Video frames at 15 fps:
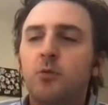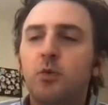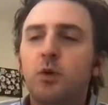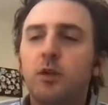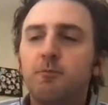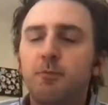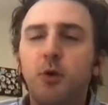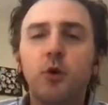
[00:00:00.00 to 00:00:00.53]

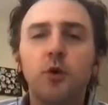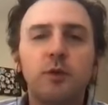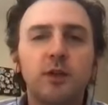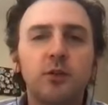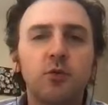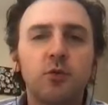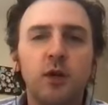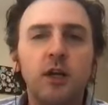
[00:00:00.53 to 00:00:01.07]
with Putin
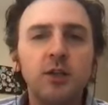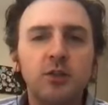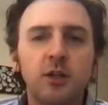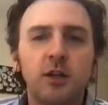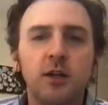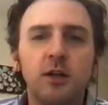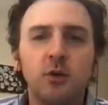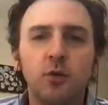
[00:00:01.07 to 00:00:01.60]
and
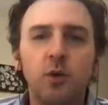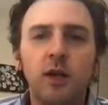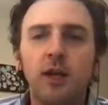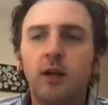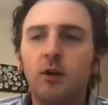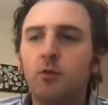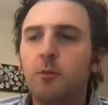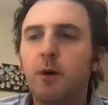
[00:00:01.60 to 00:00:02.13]
Russia
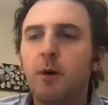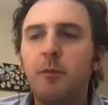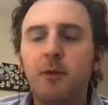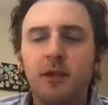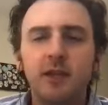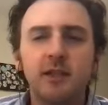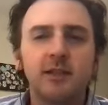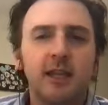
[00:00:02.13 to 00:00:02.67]
where
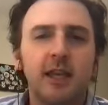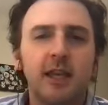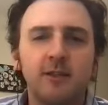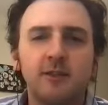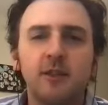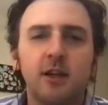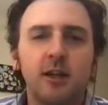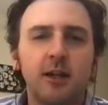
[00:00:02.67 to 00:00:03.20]
Republicans
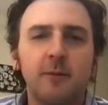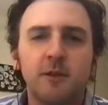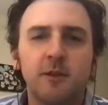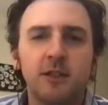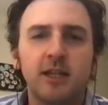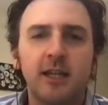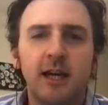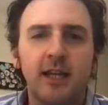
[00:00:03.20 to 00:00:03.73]
can't suck up to
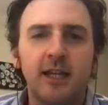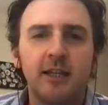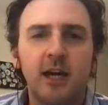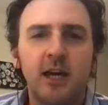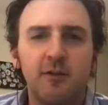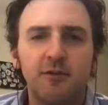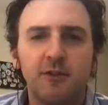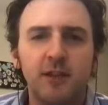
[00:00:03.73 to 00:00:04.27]
the guy
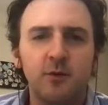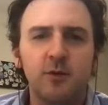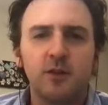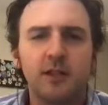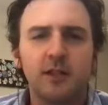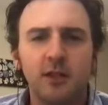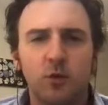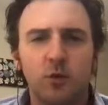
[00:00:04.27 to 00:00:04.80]
enough. And it
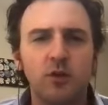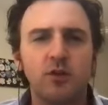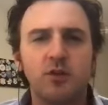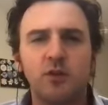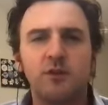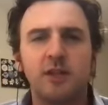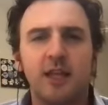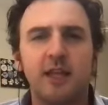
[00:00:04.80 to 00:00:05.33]
was like, weren't
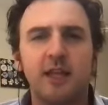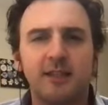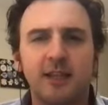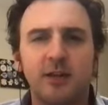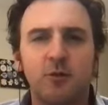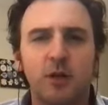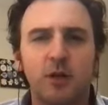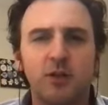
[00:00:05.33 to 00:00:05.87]
you the
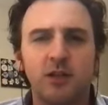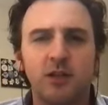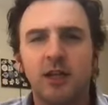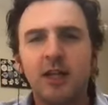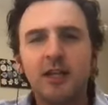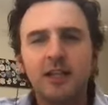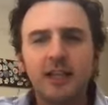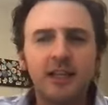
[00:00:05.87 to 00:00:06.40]
anti Russia?
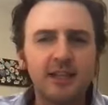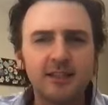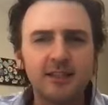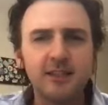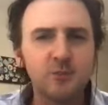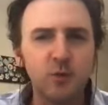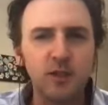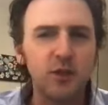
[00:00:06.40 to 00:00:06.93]
Like, is
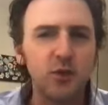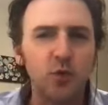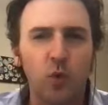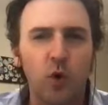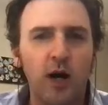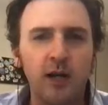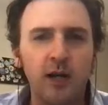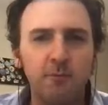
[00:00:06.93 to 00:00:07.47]
this what you
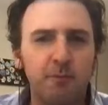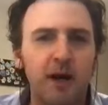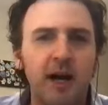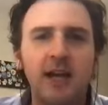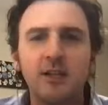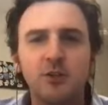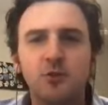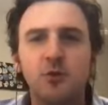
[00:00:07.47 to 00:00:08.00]
want?
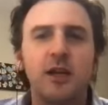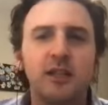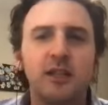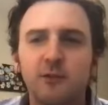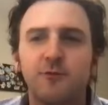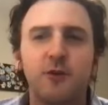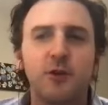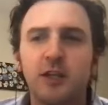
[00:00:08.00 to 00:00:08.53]
Biden tries
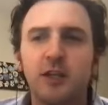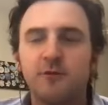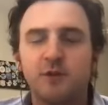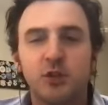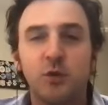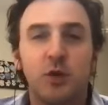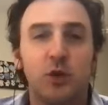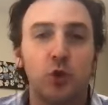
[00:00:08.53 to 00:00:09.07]
to forgive
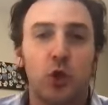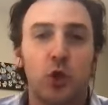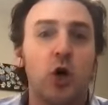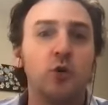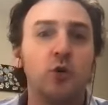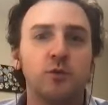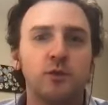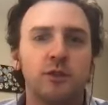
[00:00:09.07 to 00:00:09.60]
student
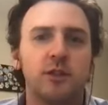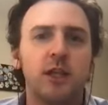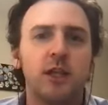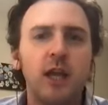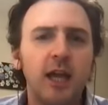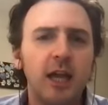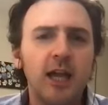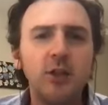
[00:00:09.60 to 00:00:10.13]
loans
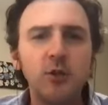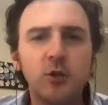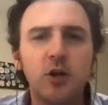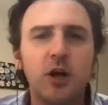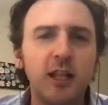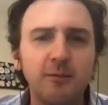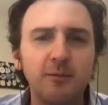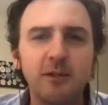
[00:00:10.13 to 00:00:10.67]
and you
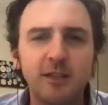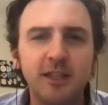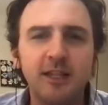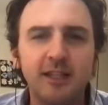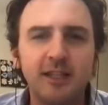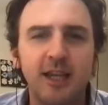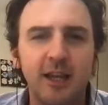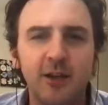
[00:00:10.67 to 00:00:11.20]
call him a
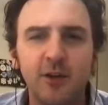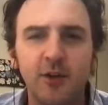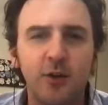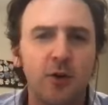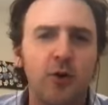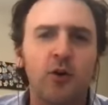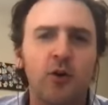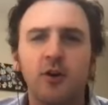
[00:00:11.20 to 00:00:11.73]

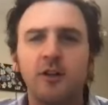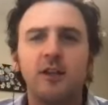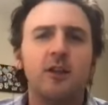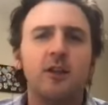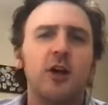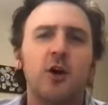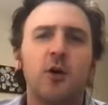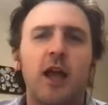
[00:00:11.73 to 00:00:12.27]
dictator or, yes.
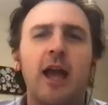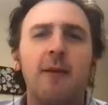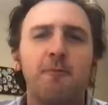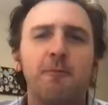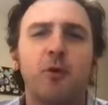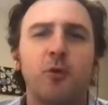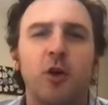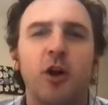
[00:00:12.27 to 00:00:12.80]
you know,
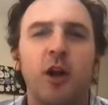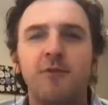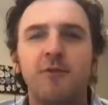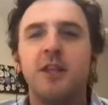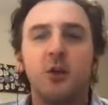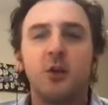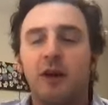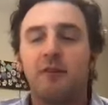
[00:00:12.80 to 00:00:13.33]
emperor.
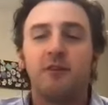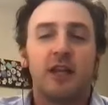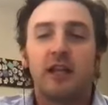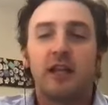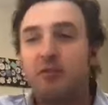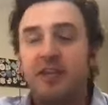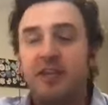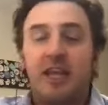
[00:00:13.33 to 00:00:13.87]
And then you have
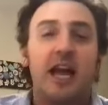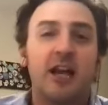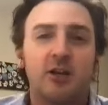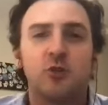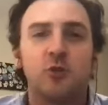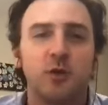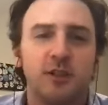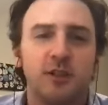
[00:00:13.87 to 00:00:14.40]
like the
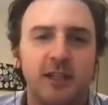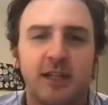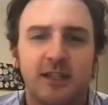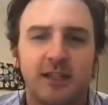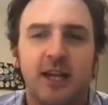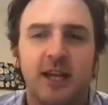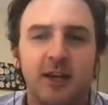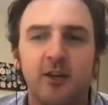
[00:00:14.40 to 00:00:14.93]
actual
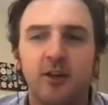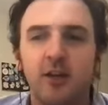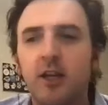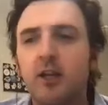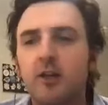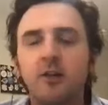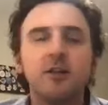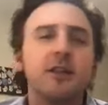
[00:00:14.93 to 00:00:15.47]
dictator.
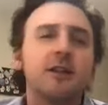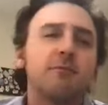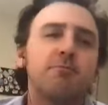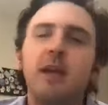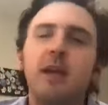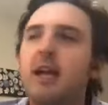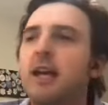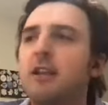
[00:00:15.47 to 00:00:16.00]
You're like,
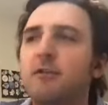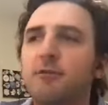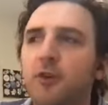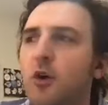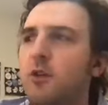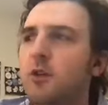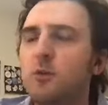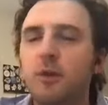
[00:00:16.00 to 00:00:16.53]
man, if
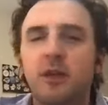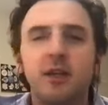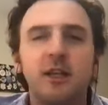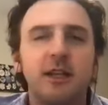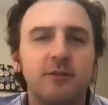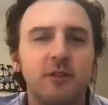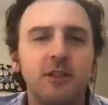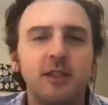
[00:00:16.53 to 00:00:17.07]
only we could
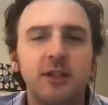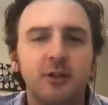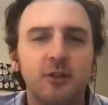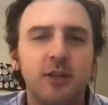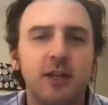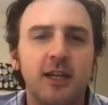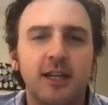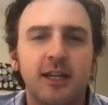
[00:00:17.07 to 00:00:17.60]
have a leader
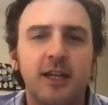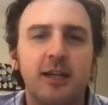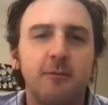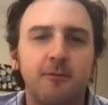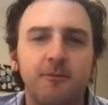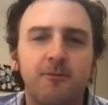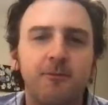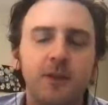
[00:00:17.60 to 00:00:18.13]
like
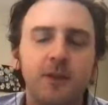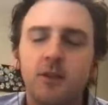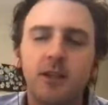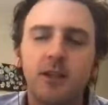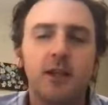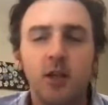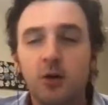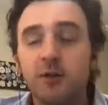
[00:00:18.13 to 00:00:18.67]
him. You're
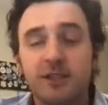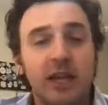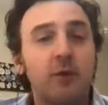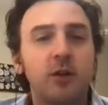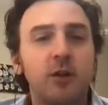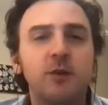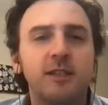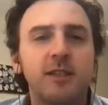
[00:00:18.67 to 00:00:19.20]
like, oh, is that
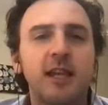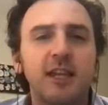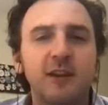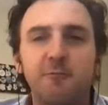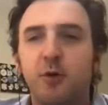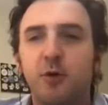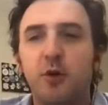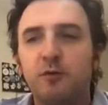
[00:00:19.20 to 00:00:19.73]
what it would take
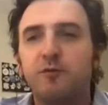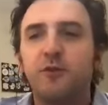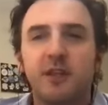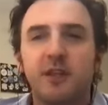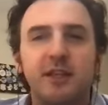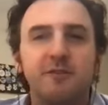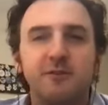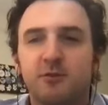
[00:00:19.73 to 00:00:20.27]
if Putin
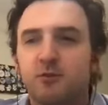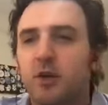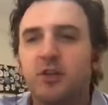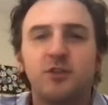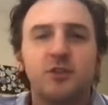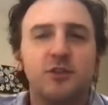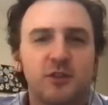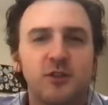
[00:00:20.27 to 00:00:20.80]
forgives
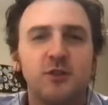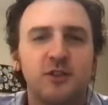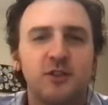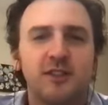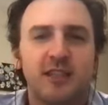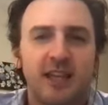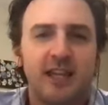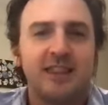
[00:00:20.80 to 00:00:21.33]
Russian
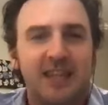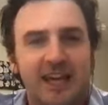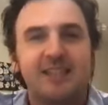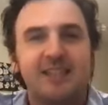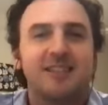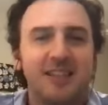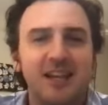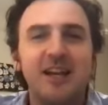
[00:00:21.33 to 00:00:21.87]
students debt?
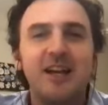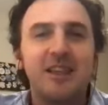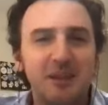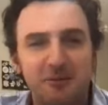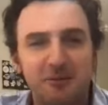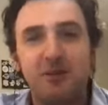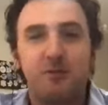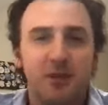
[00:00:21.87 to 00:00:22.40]
That's
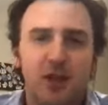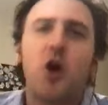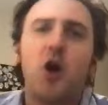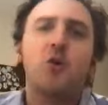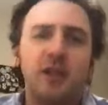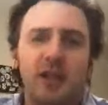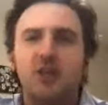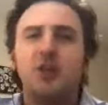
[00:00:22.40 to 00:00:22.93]
they'd be like,
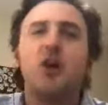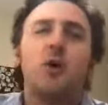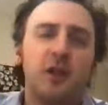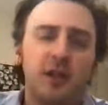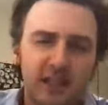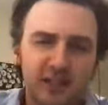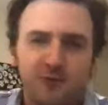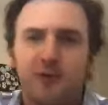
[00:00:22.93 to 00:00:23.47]
okay, you know
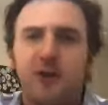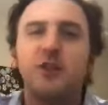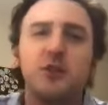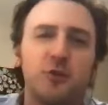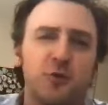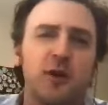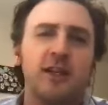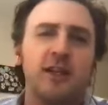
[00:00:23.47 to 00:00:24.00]
what? Let's fund
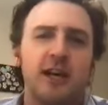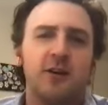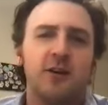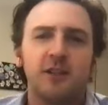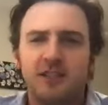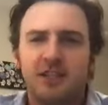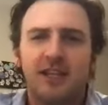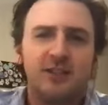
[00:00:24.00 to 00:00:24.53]
Ukraine now.
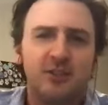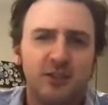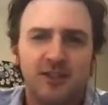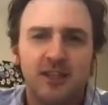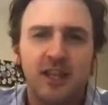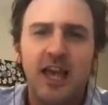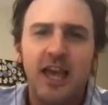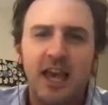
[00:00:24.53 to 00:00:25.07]
This guy's
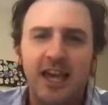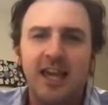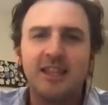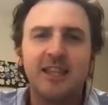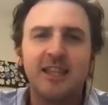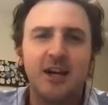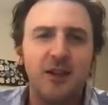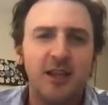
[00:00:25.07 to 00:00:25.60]
just
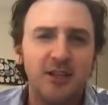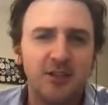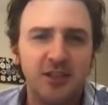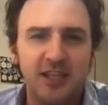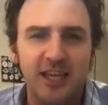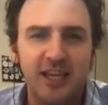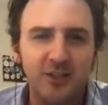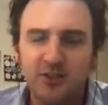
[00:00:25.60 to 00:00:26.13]
handing out
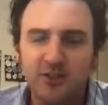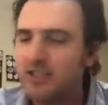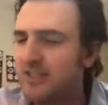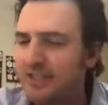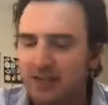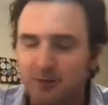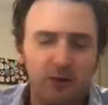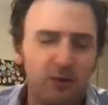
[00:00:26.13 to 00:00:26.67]

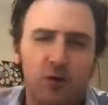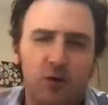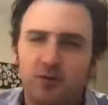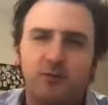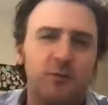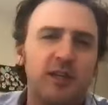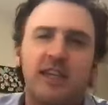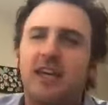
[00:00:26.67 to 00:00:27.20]
education that we won't,
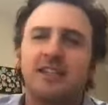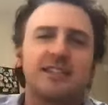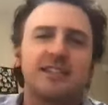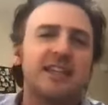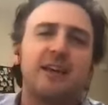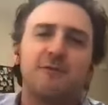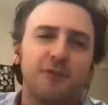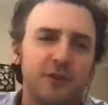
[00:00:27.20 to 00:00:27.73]
we can't
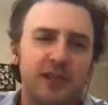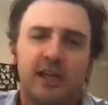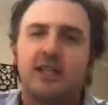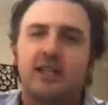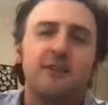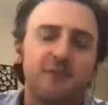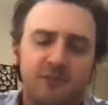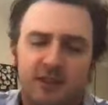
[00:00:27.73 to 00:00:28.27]
stand for
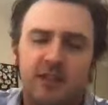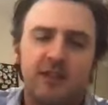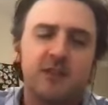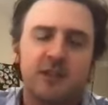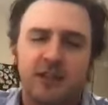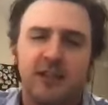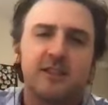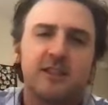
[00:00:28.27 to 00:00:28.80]
that. Give give
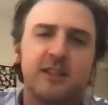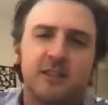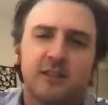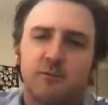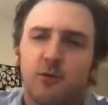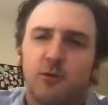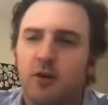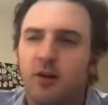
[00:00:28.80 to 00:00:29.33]
Zelensky
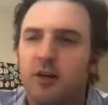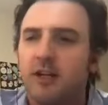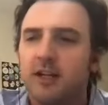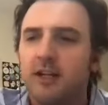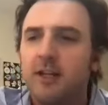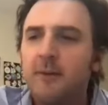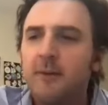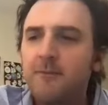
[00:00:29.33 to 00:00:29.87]
some more
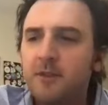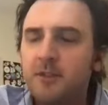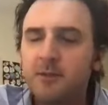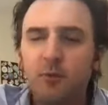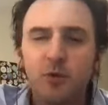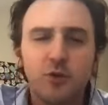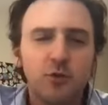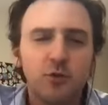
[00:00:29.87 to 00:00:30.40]
uh,
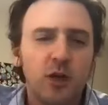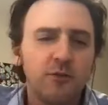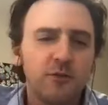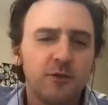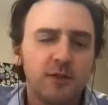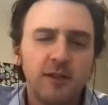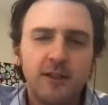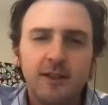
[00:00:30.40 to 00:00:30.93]
some more
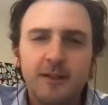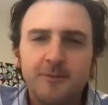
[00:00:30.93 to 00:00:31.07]
drones.